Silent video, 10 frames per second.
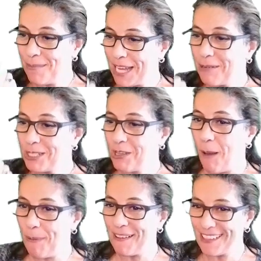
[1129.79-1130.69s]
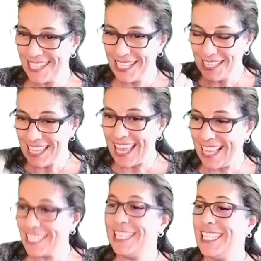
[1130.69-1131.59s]
microscopic little
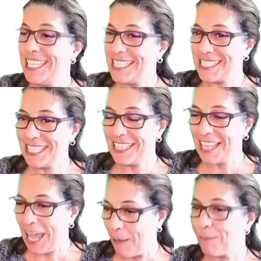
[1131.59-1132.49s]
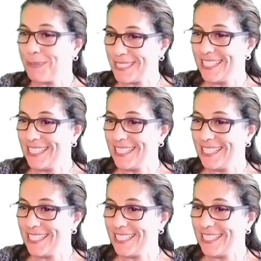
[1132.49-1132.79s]
LEDs, little lamps